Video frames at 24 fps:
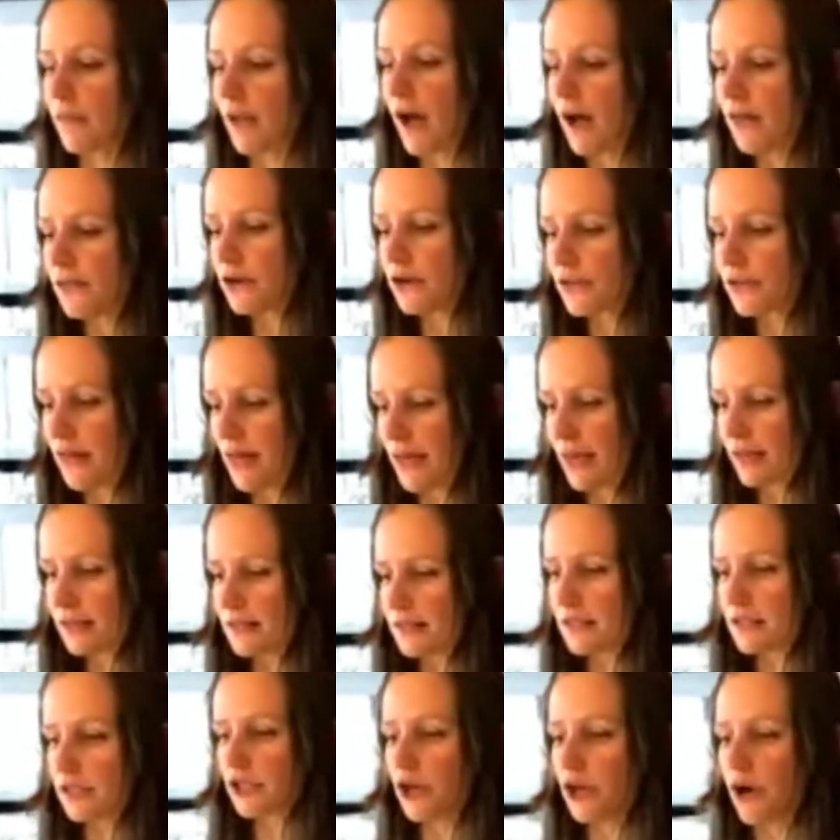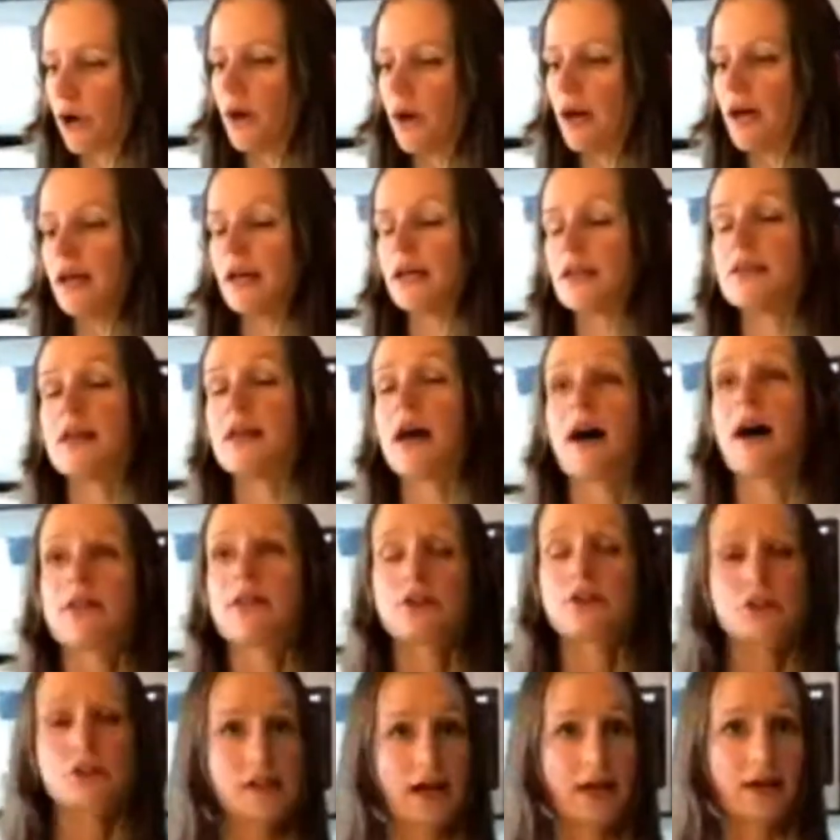Other things, so the
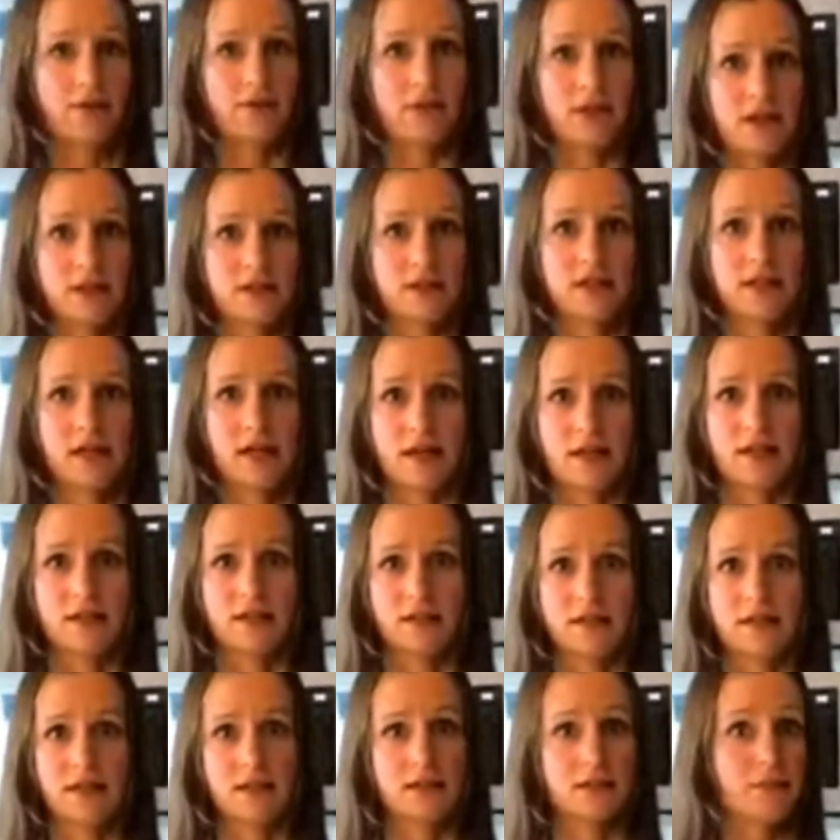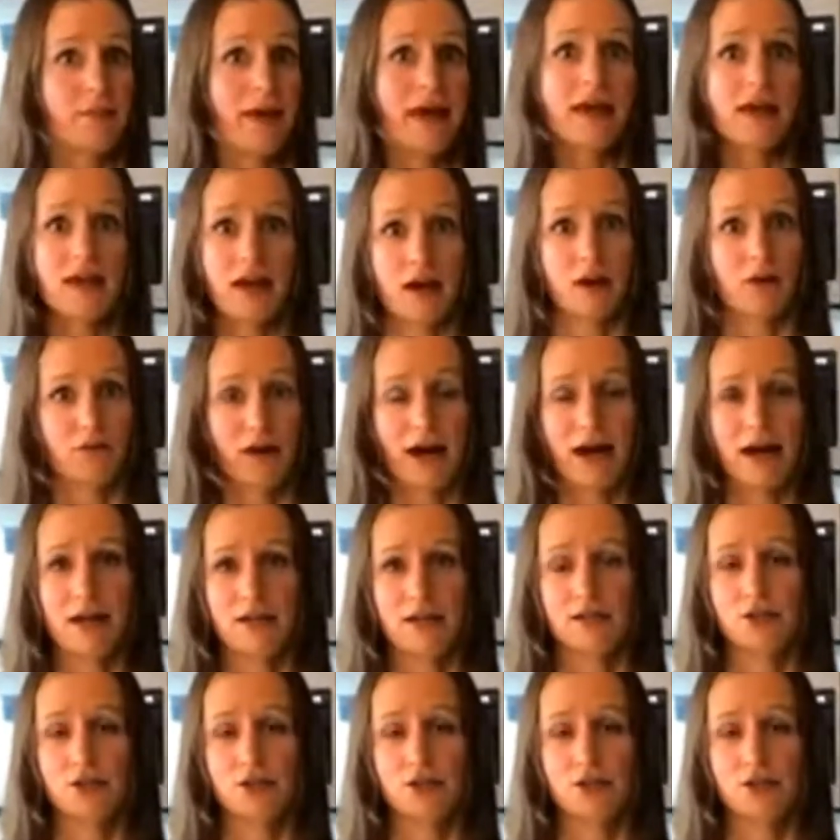other side of this is baking, right?